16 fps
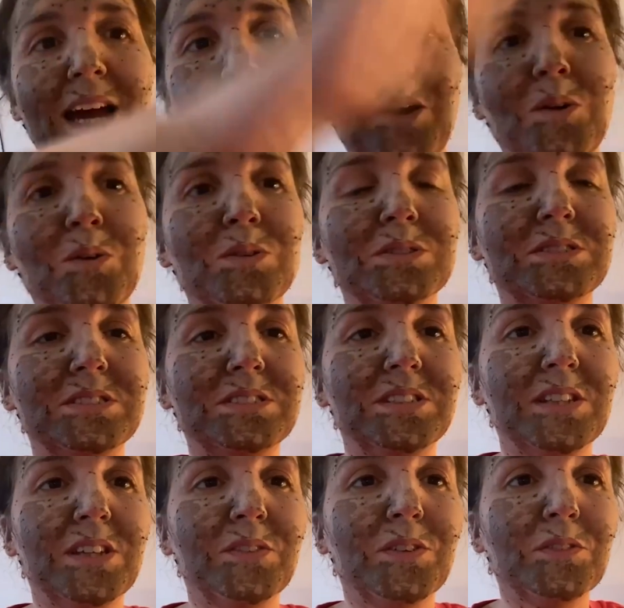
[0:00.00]
out to
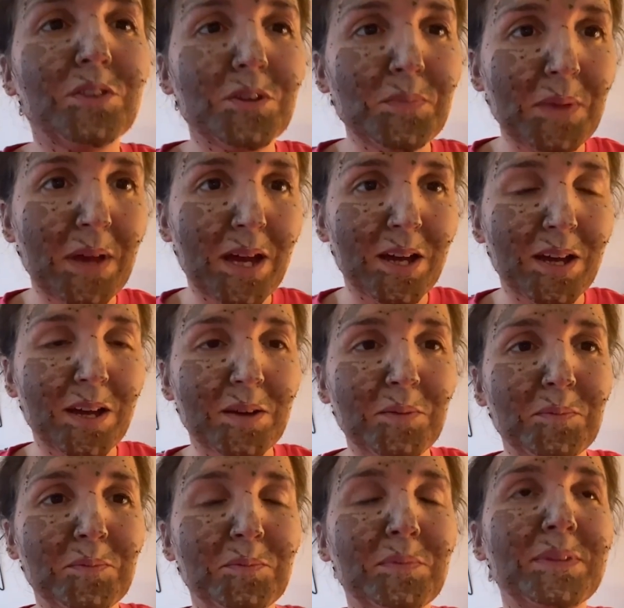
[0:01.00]
the other room that
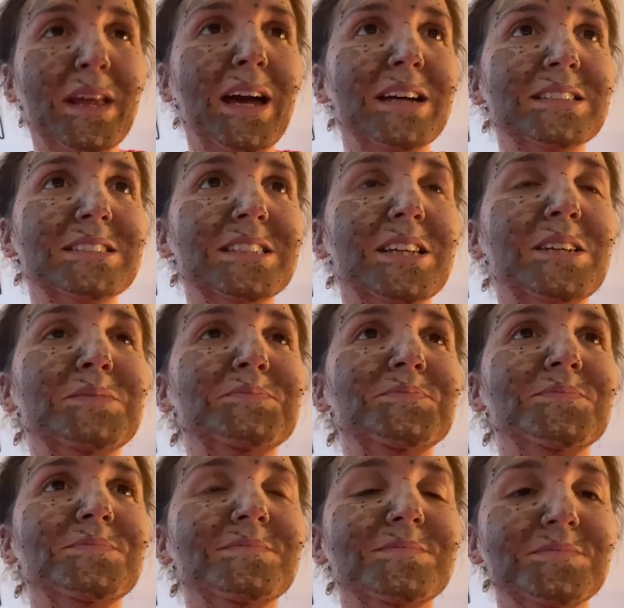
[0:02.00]
I'd
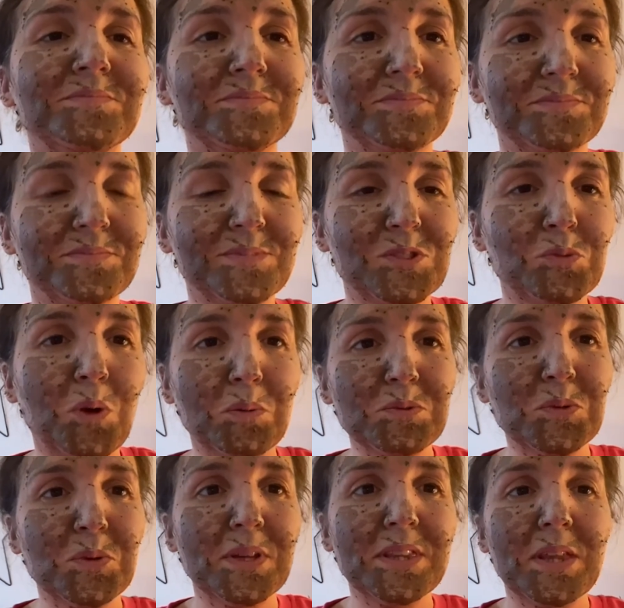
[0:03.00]

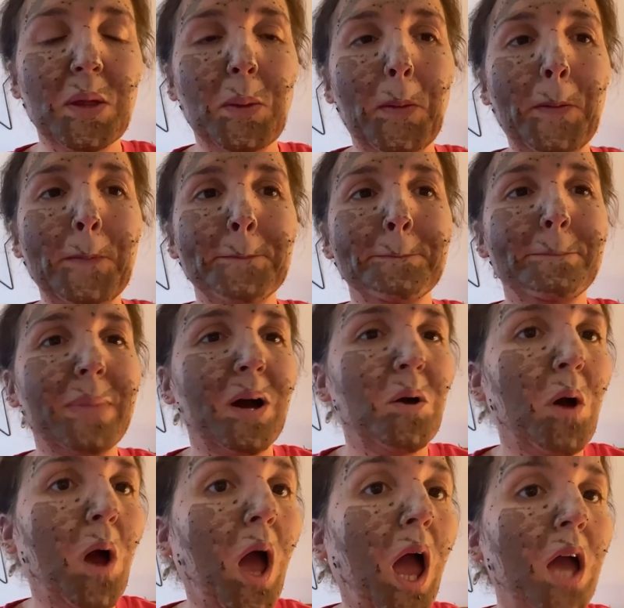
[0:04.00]
swapped with.
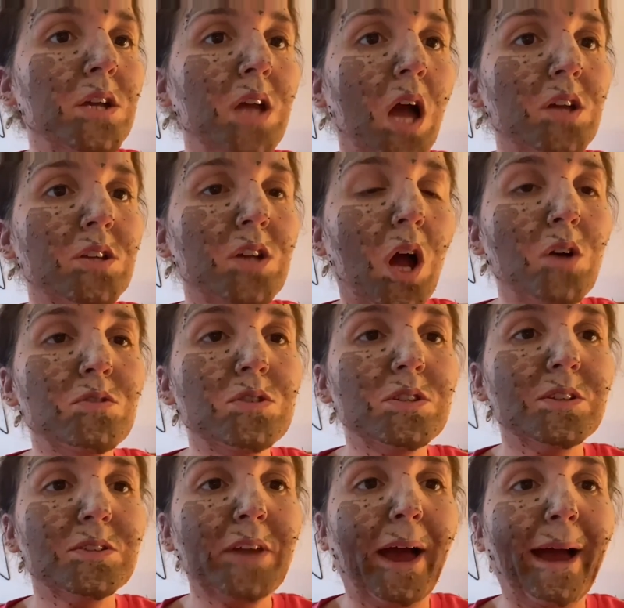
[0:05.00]
Oh, hey, I've gone
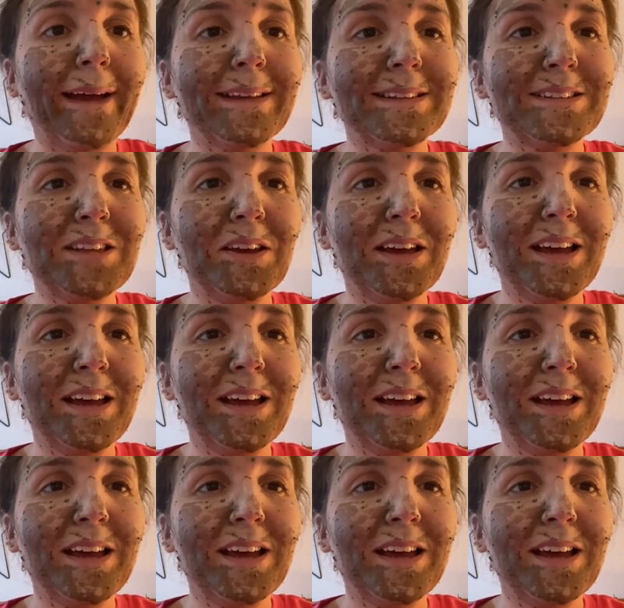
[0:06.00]
tight.